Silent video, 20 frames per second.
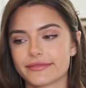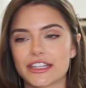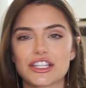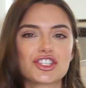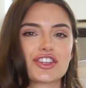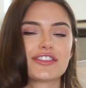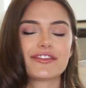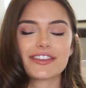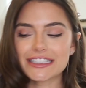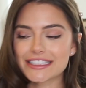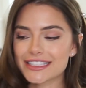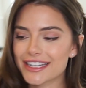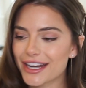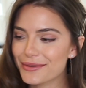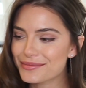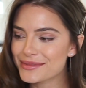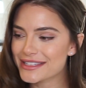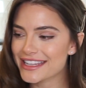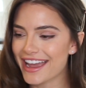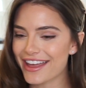They should have ended
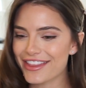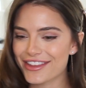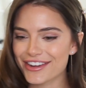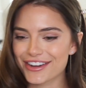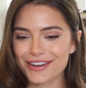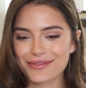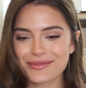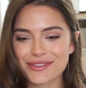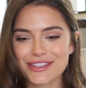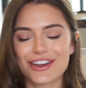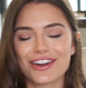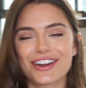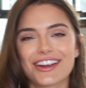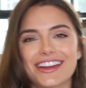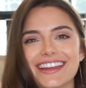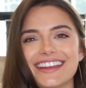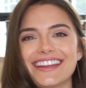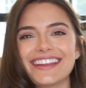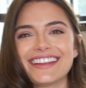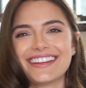up together. I'm
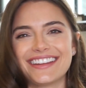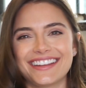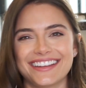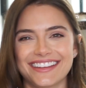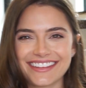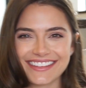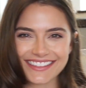sorry.